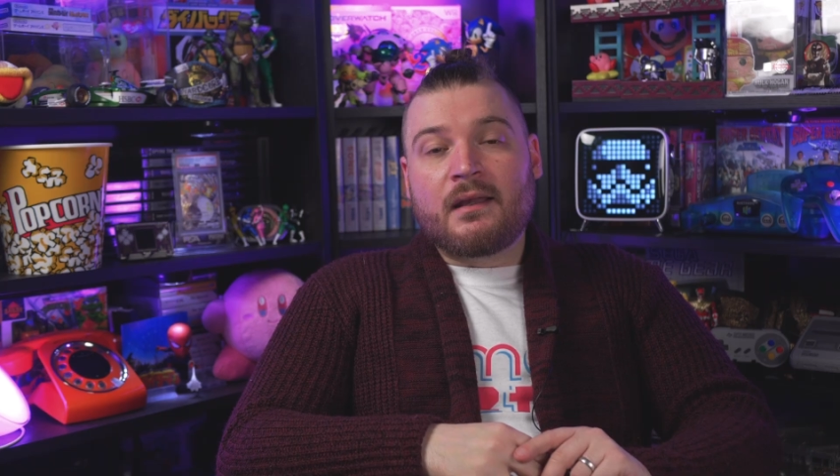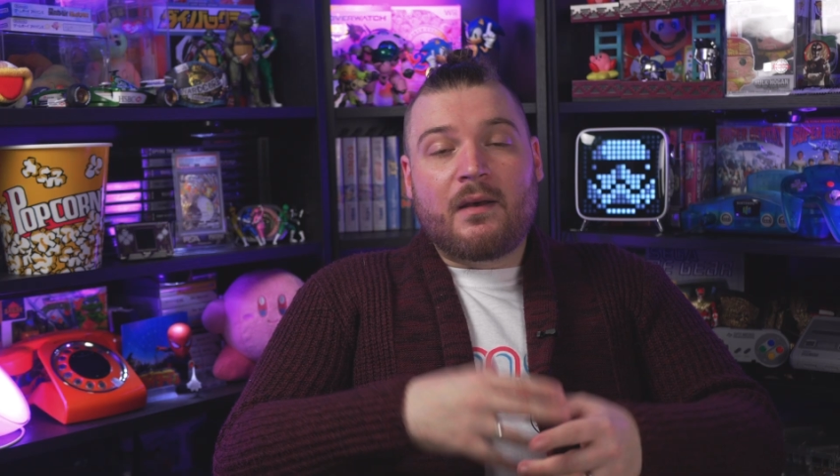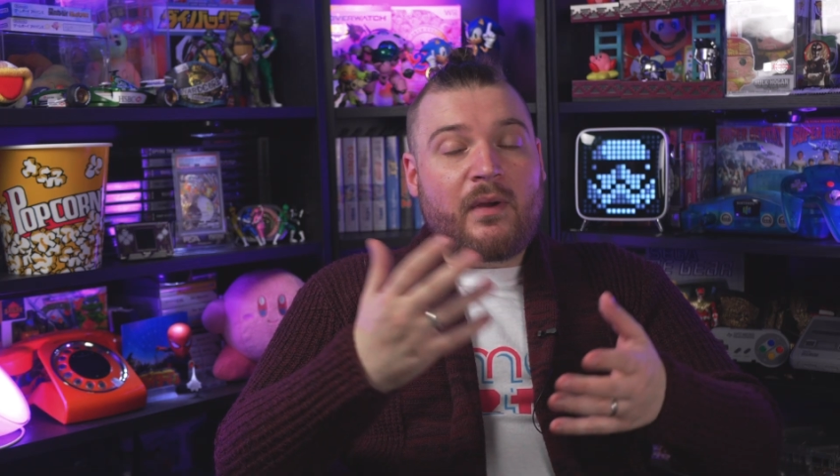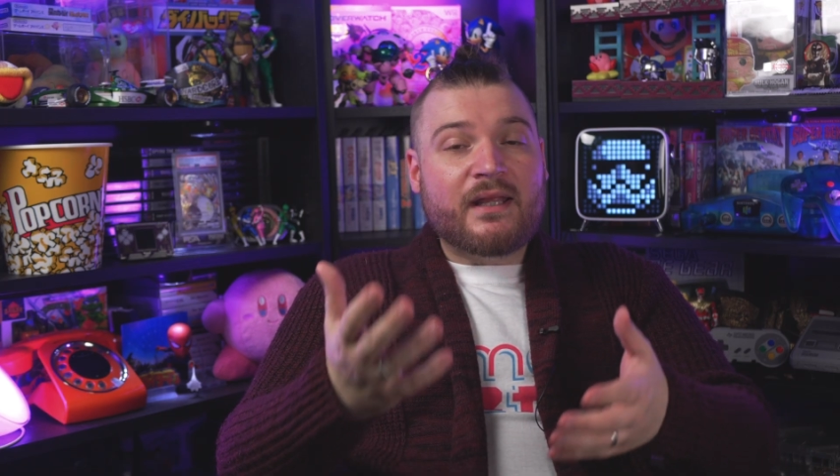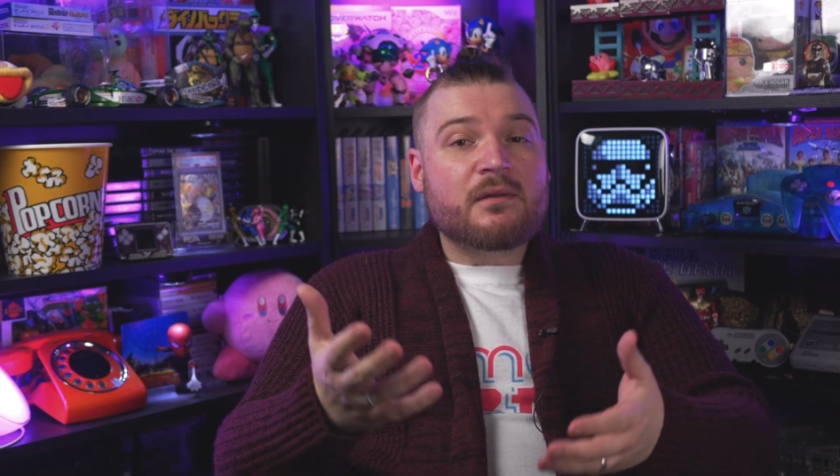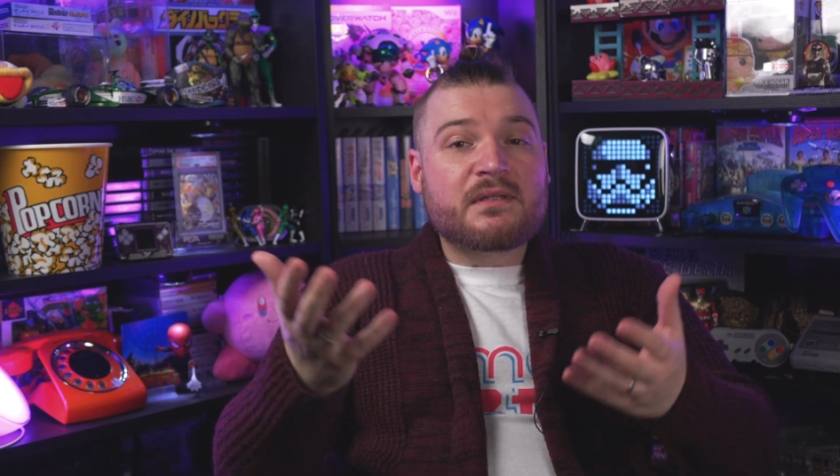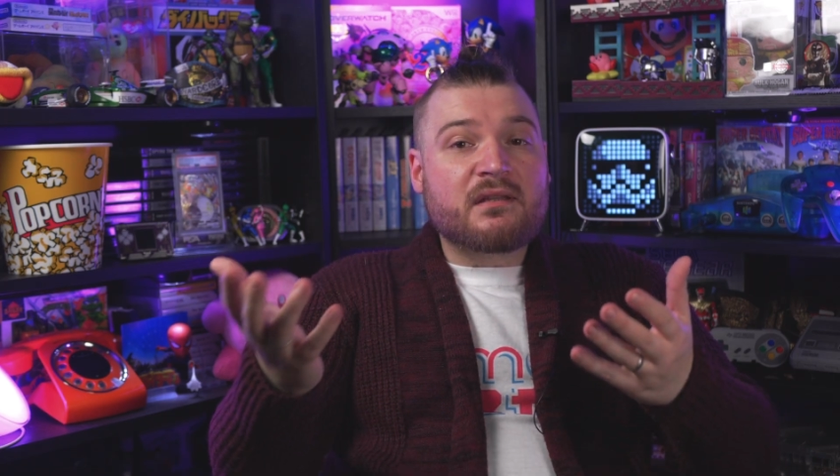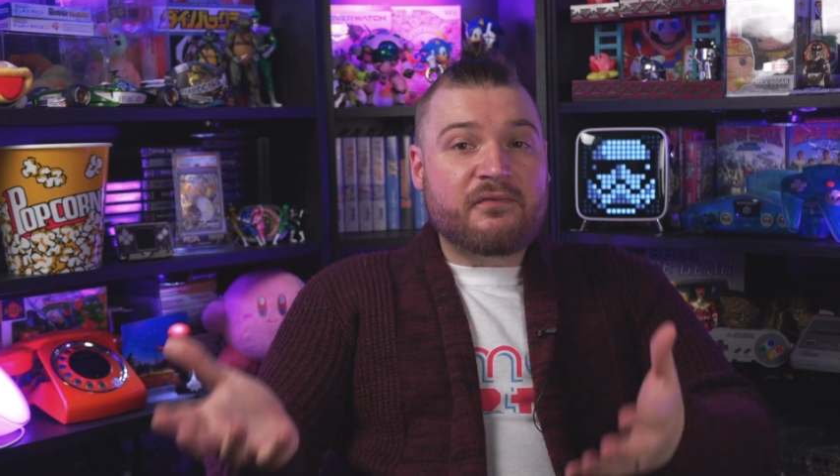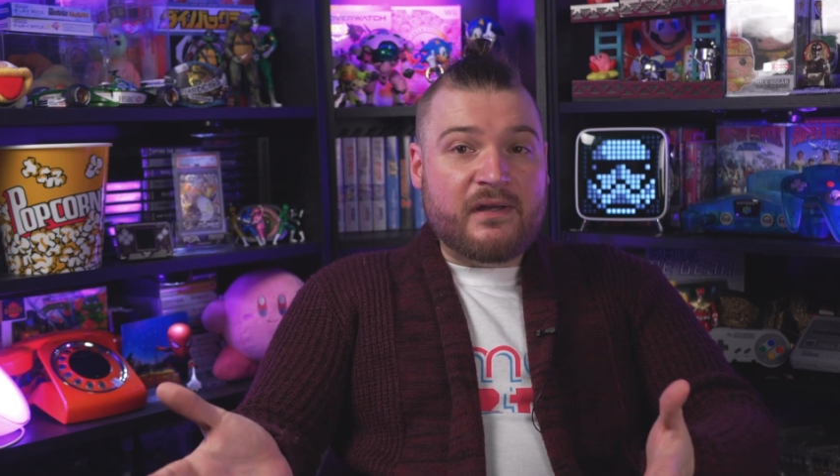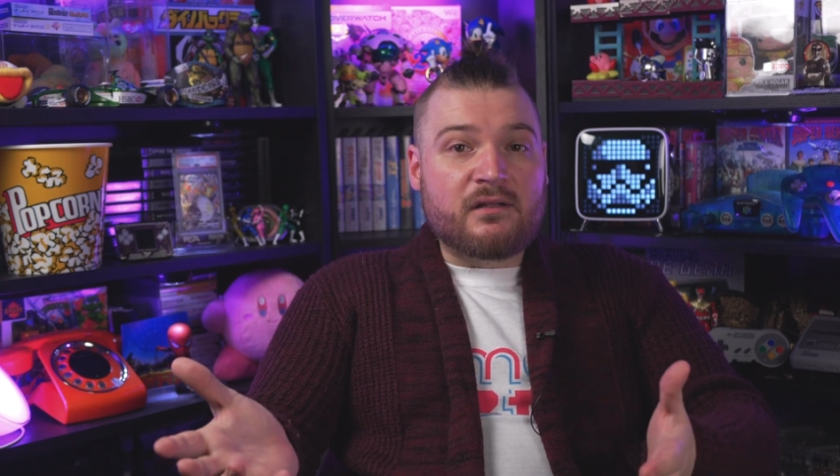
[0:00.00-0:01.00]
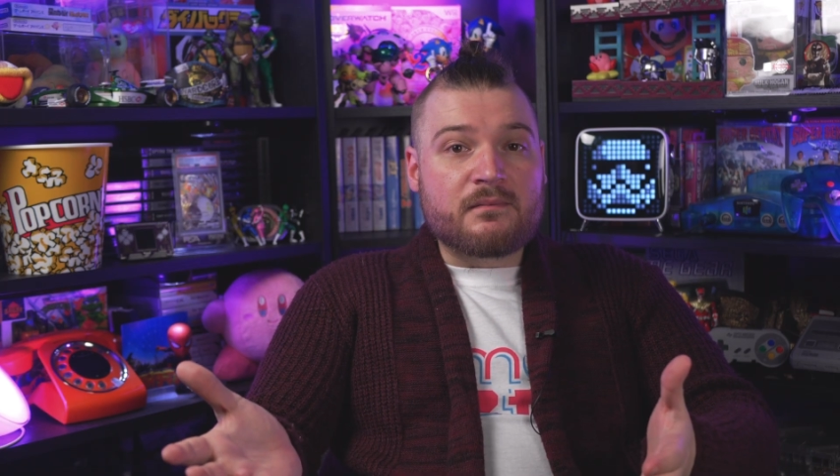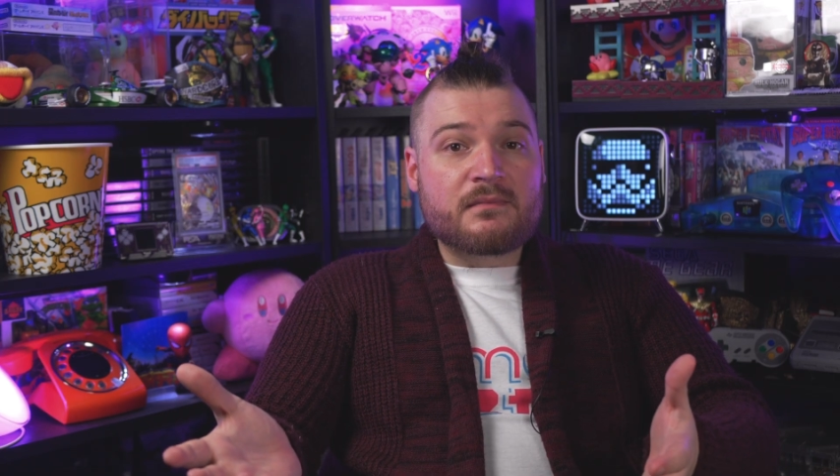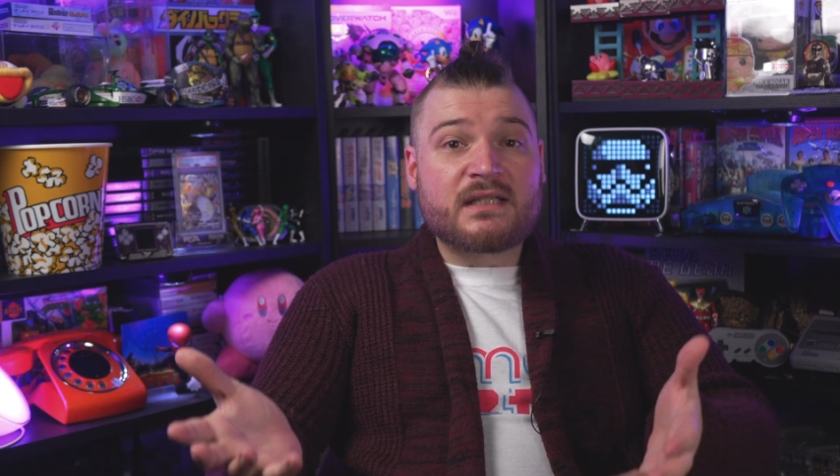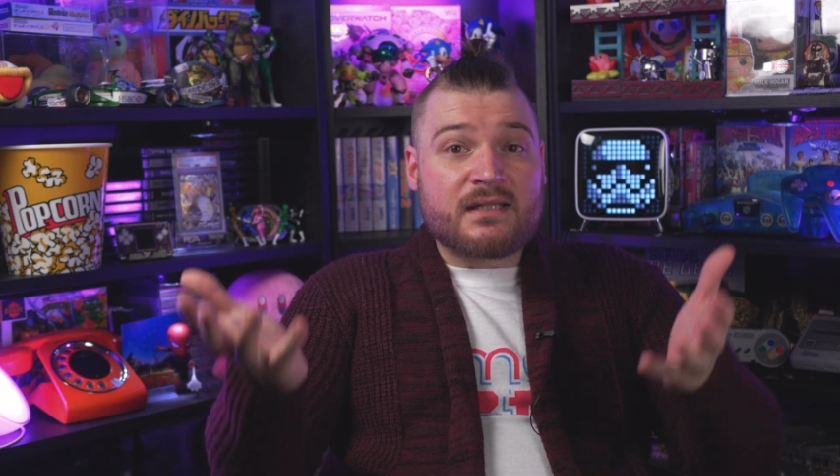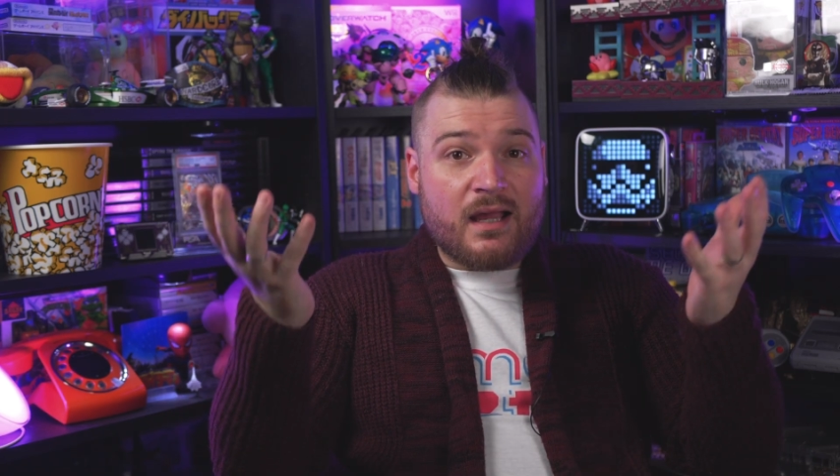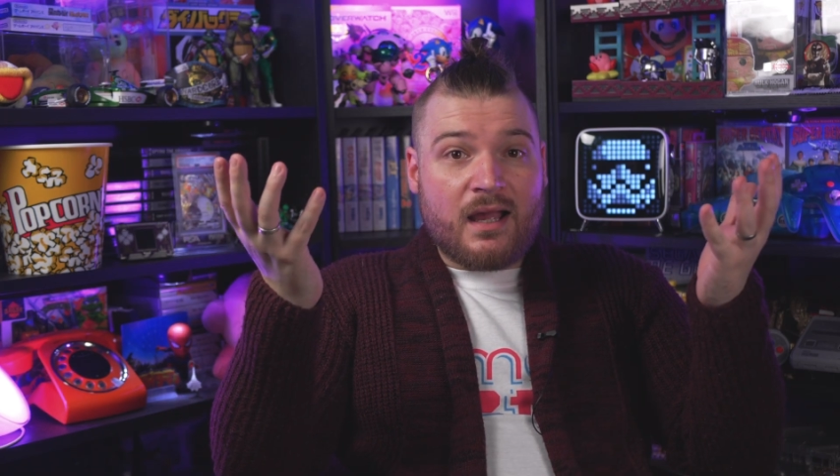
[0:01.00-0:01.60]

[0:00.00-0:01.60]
And when it comes to the films,